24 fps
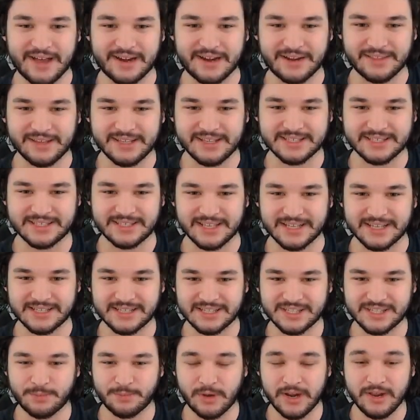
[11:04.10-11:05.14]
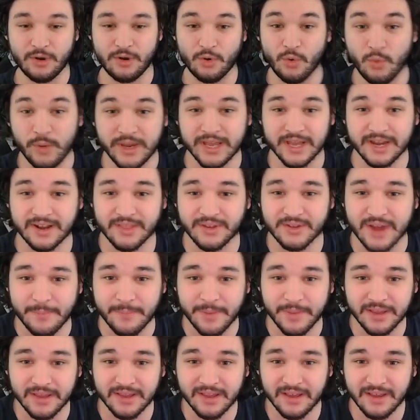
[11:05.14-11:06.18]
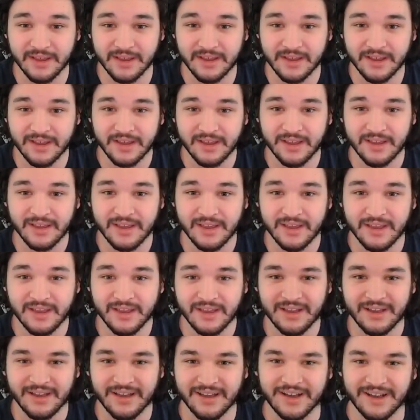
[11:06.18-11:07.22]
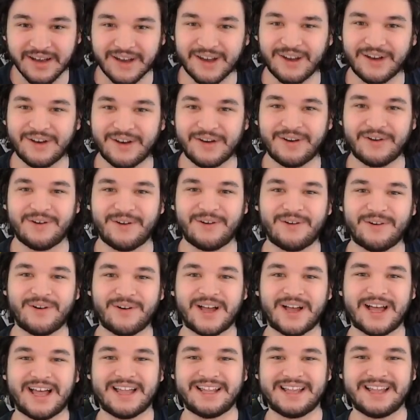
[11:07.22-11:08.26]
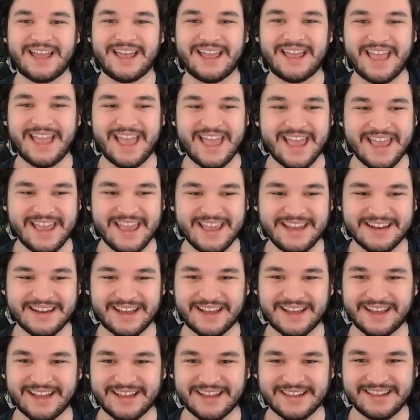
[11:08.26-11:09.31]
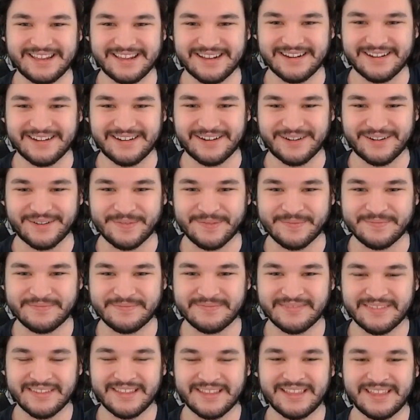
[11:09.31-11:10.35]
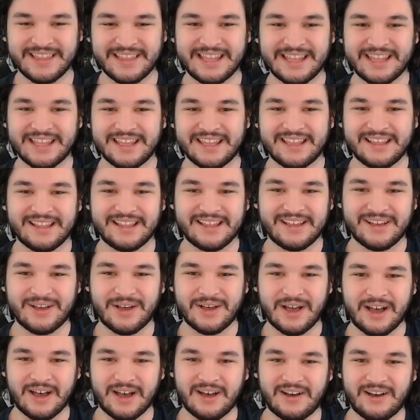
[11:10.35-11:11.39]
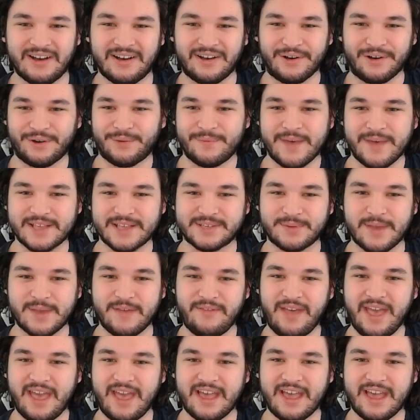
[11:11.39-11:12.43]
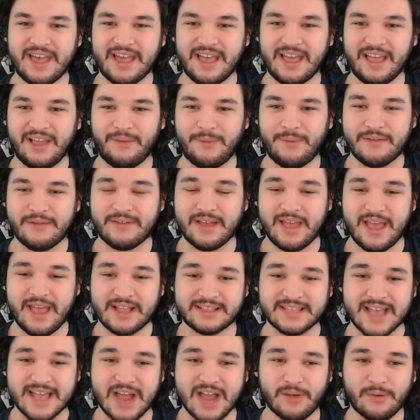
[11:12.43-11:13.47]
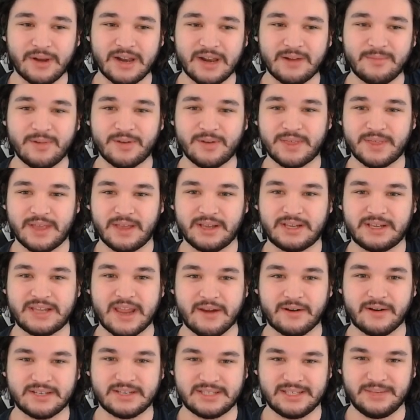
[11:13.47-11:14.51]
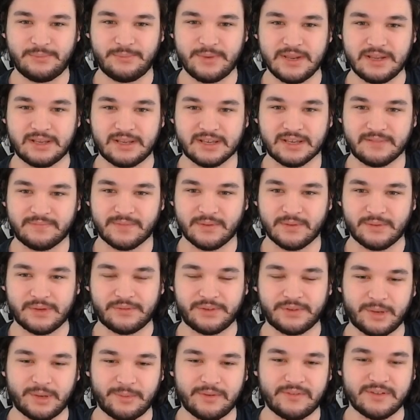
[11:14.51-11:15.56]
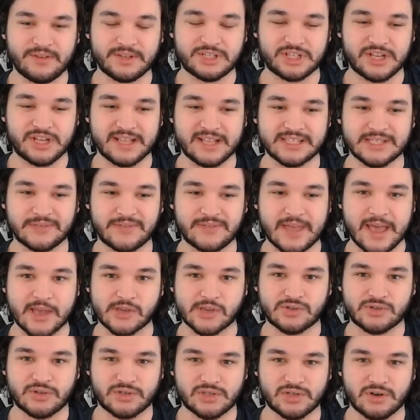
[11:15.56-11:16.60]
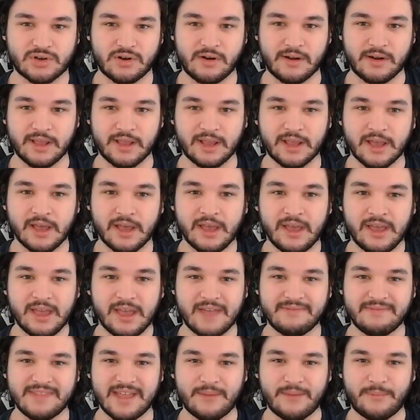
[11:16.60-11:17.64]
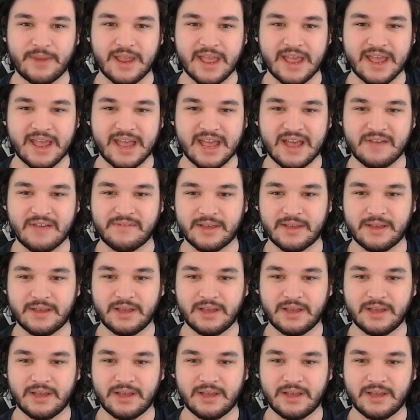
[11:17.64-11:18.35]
I think it's six at this point. Ooh, we got another epic. Oh, uh, Ana here. Oh man, so we have a we have an attack on enemy with guaranteed weaken. We have a little bit of a chance of extra turning, and then we have